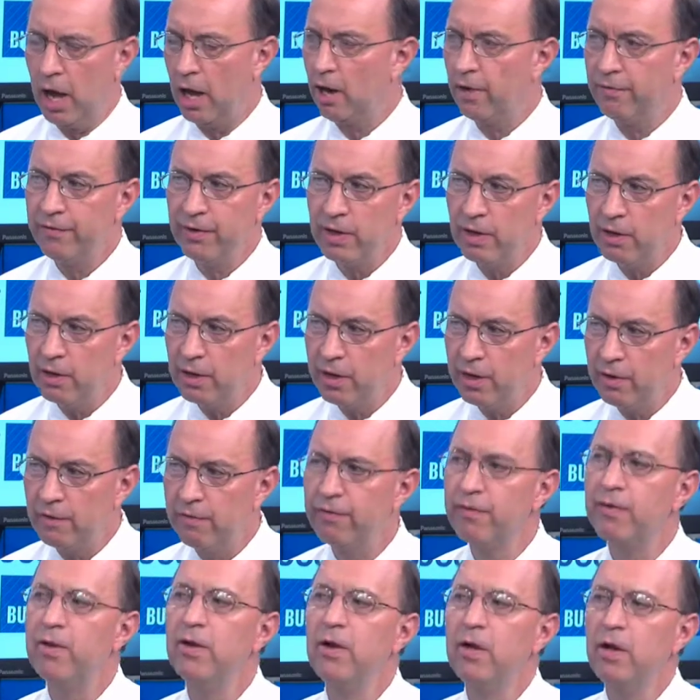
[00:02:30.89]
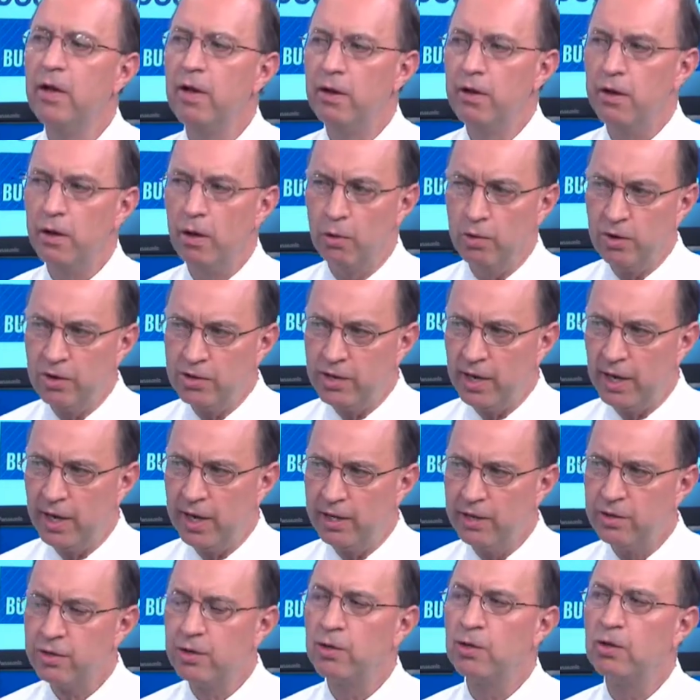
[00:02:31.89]
Not off a cliff, no
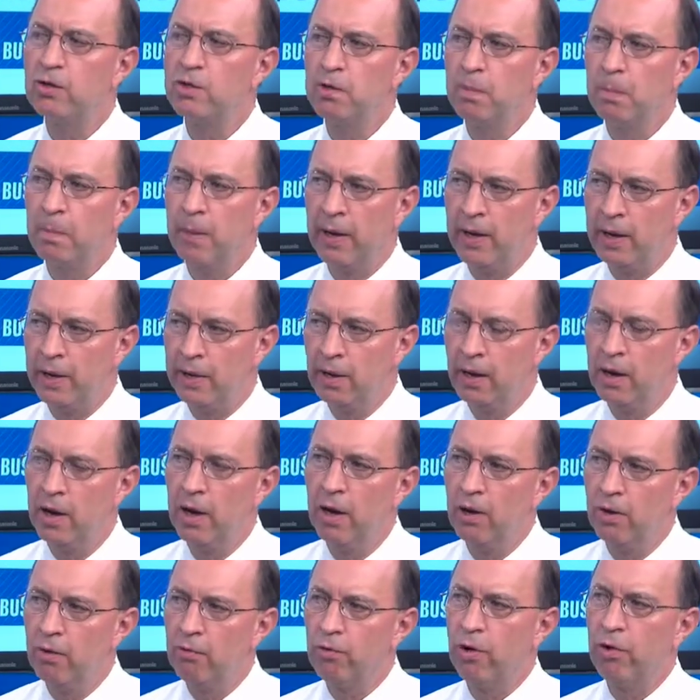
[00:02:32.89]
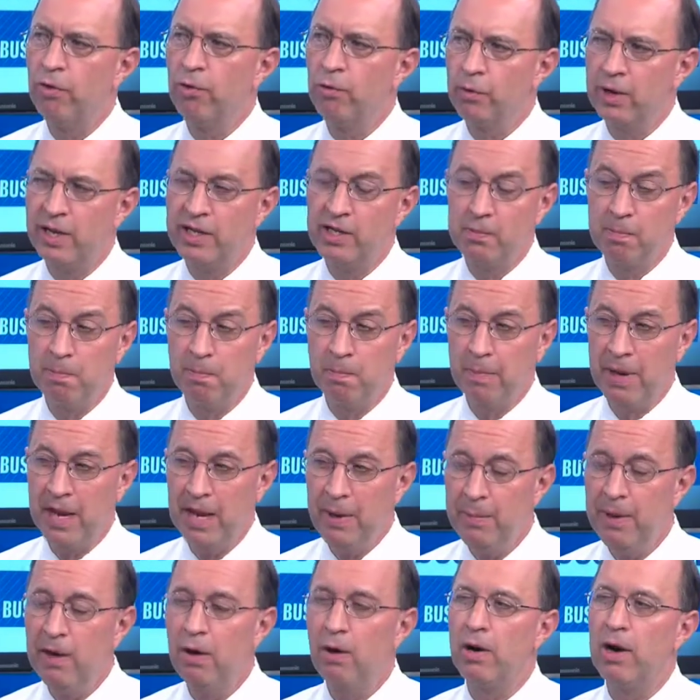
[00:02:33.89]
disasters, but growth rates
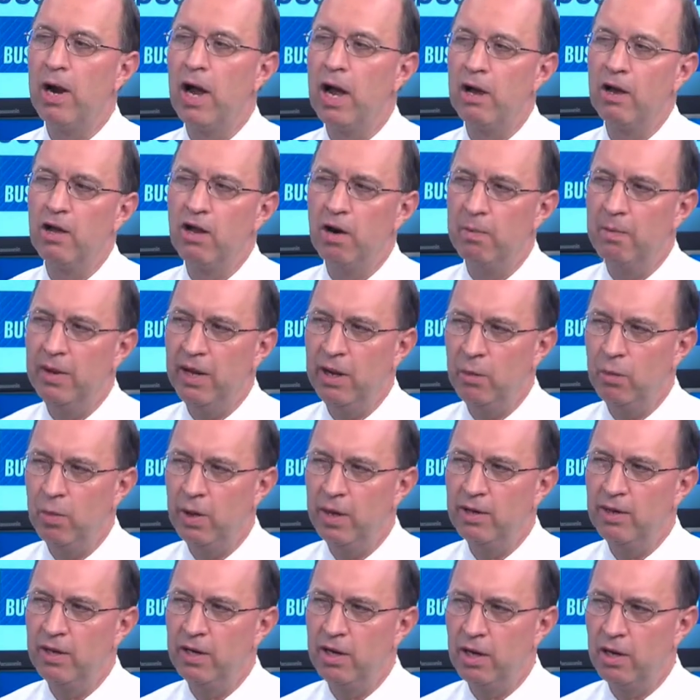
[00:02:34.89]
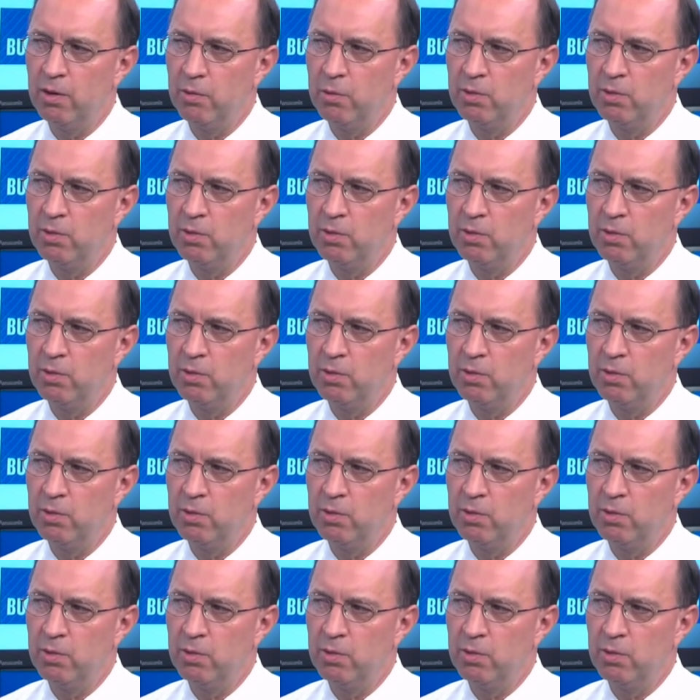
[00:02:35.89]
maybe are not going to be what